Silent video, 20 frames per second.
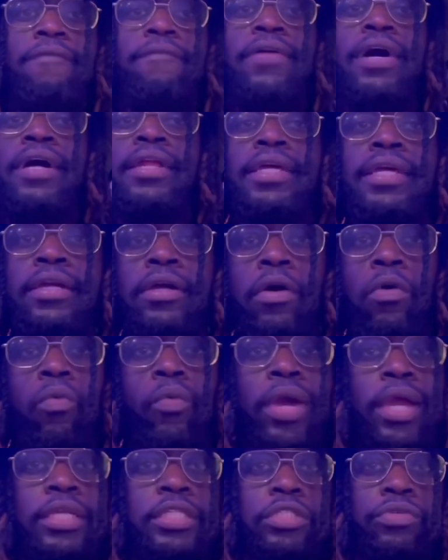finding a
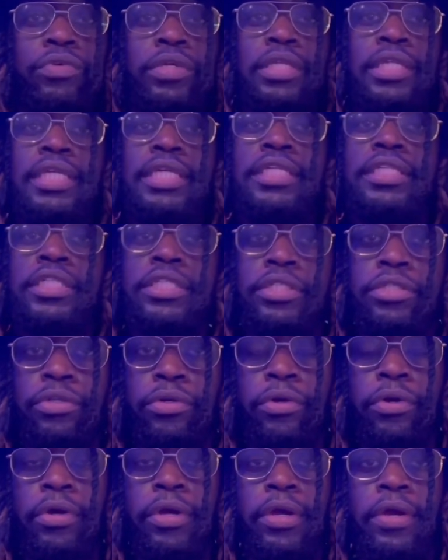way to release
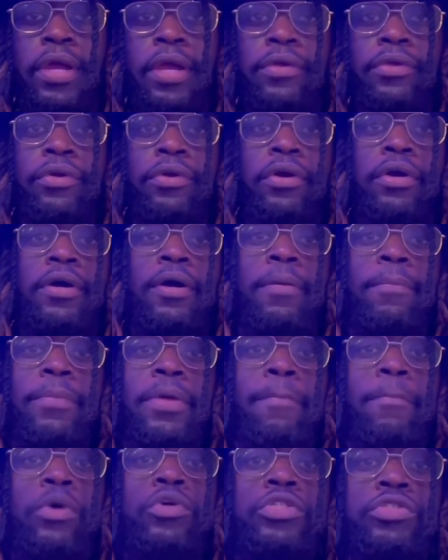your
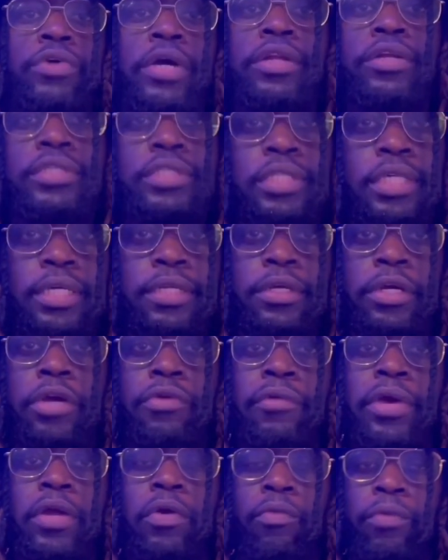emotional energy in the
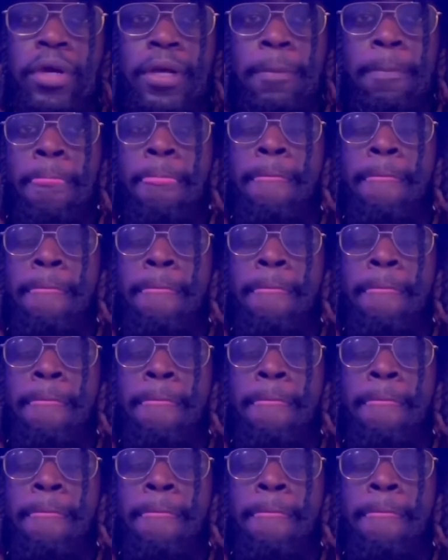correct way.